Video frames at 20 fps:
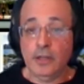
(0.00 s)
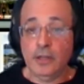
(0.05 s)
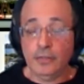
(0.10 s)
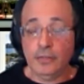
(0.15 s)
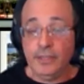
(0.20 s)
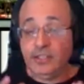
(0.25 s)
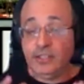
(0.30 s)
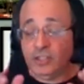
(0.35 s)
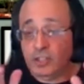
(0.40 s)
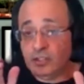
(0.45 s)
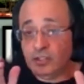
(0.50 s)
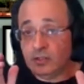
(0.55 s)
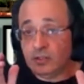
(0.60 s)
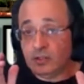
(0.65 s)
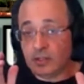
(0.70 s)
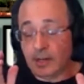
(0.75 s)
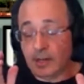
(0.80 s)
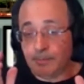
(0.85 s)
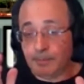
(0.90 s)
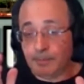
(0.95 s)
This
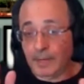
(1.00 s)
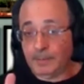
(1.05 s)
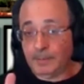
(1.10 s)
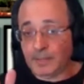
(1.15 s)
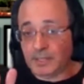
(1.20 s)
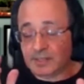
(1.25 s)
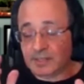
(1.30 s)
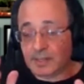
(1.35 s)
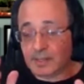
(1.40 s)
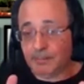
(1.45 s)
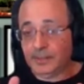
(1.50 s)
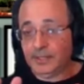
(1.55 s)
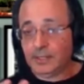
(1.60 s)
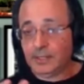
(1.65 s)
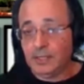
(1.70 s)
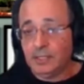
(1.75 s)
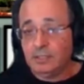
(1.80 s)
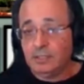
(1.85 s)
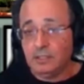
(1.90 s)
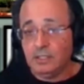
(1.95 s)
is a paper
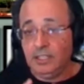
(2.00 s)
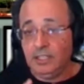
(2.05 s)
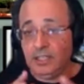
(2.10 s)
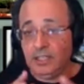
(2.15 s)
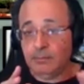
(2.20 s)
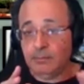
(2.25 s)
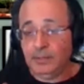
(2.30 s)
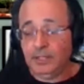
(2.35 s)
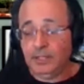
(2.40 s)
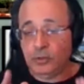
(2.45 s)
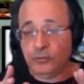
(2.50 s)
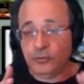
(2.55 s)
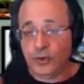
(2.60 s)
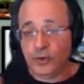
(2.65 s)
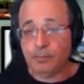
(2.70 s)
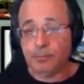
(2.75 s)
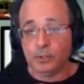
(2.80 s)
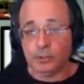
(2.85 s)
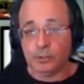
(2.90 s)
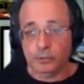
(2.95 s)
submitted in
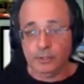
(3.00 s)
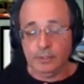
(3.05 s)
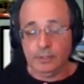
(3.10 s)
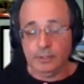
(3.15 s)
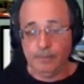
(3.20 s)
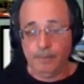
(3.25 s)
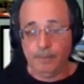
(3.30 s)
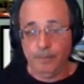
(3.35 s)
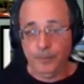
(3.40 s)
mid-February.